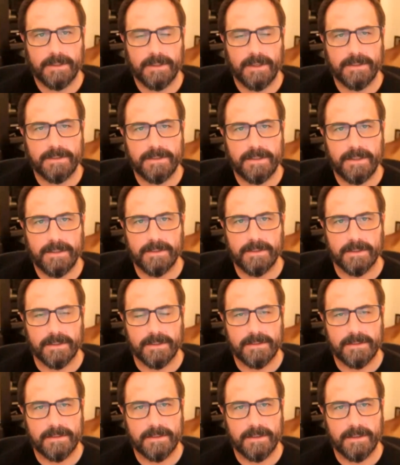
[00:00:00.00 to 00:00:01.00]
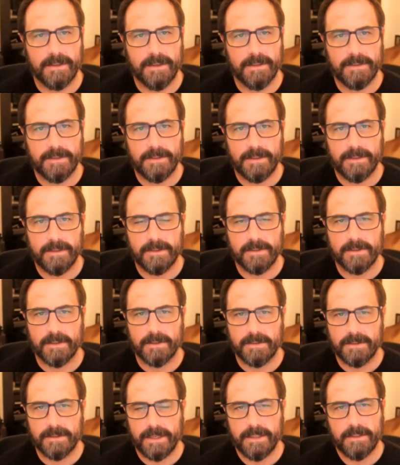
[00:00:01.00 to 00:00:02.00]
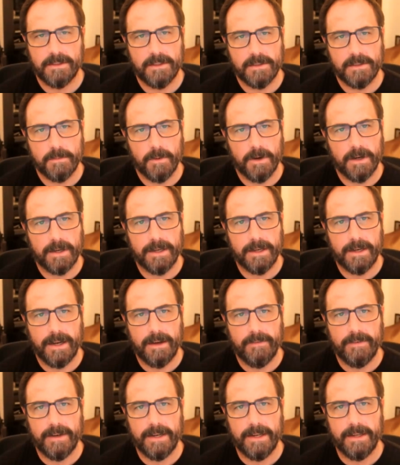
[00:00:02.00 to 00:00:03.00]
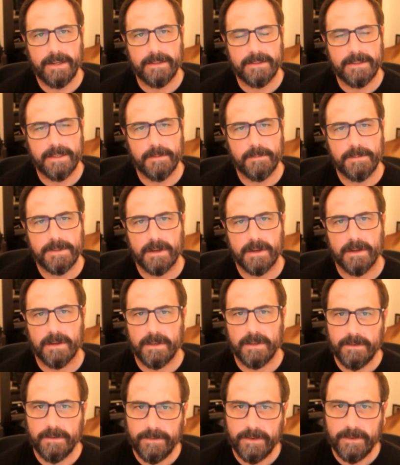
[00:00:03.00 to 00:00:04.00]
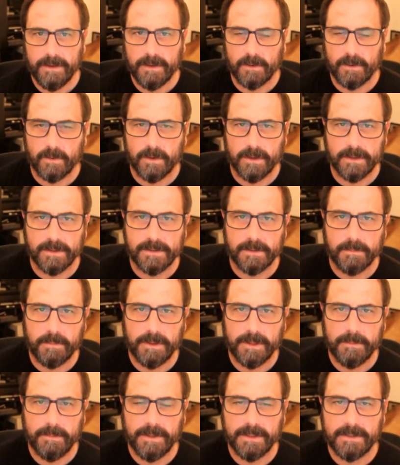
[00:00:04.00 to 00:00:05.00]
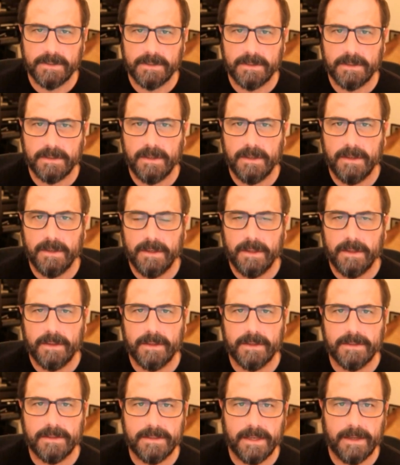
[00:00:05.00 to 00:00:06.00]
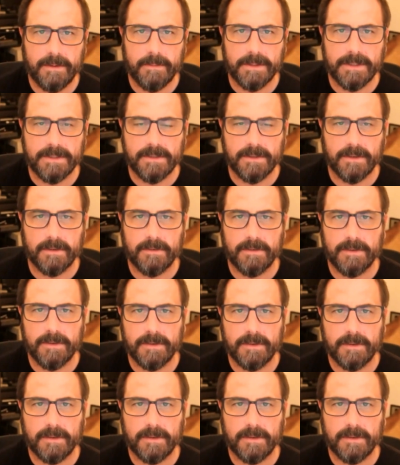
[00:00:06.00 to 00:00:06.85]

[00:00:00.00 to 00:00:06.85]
Los Angeles? Does the Los Angeles market have any tips that are different, or is it pretty much the same as you?